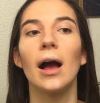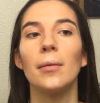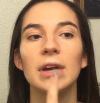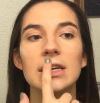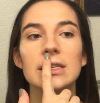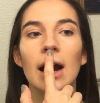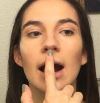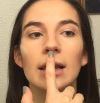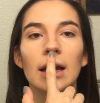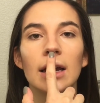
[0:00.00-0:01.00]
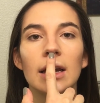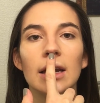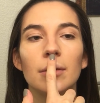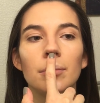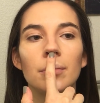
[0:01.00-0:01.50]
Because I
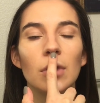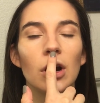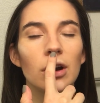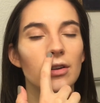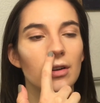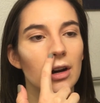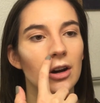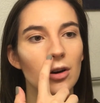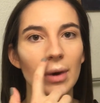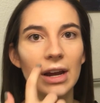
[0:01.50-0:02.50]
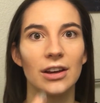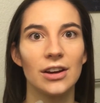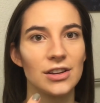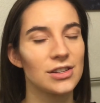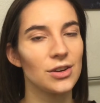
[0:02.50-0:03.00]
highlighted, oh my
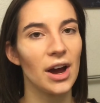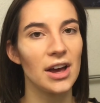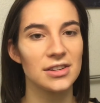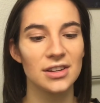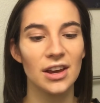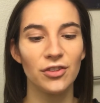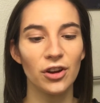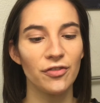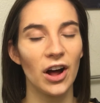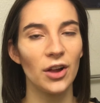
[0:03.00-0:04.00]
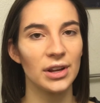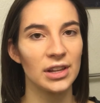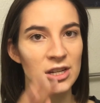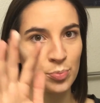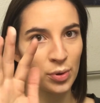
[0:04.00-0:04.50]
goodness, you guys, if you're following
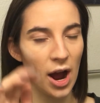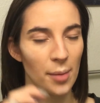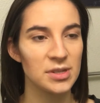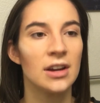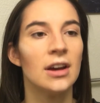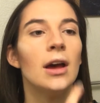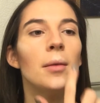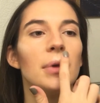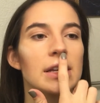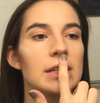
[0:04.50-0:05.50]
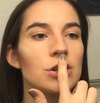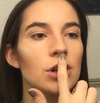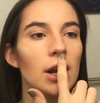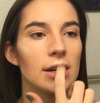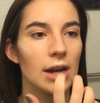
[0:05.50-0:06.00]
this, props. Because I
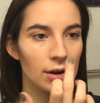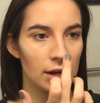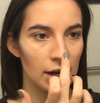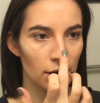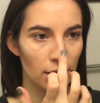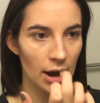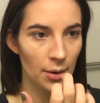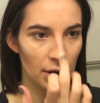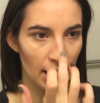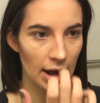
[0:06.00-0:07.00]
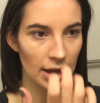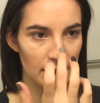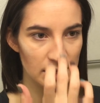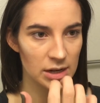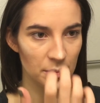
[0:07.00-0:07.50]
shaded down here, I want to highlight
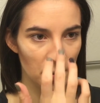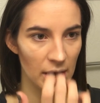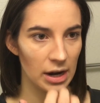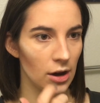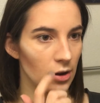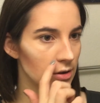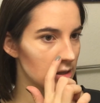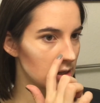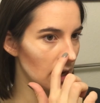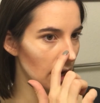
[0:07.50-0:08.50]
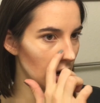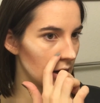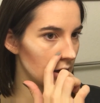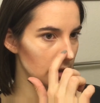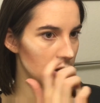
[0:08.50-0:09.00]
the tip of my nose
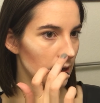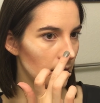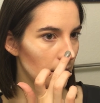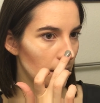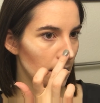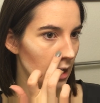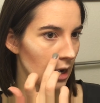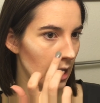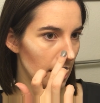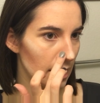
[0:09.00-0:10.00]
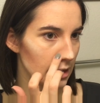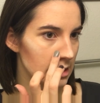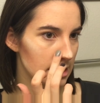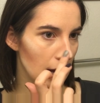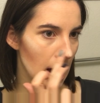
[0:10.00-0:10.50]
and the
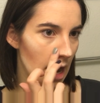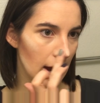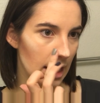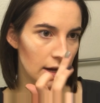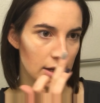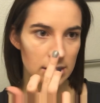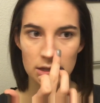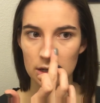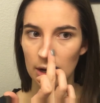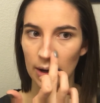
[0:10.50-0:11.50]
sides.